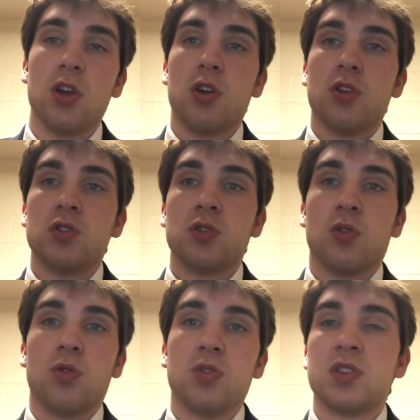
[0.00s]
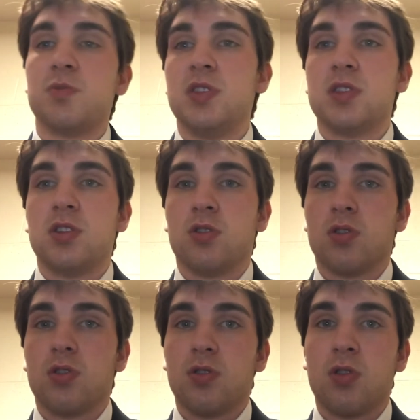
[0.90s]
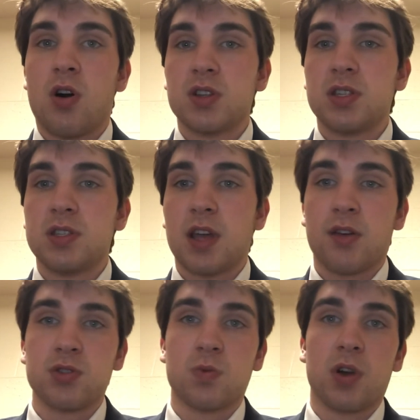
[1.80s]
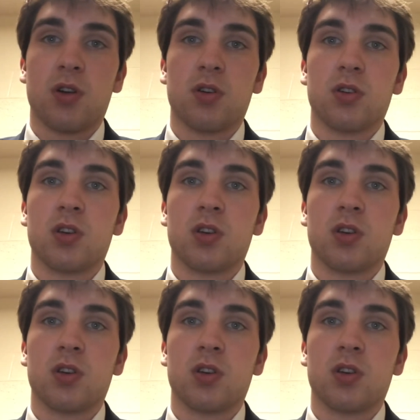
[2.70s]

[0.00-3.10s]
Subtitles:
So this means that your losses elsewhere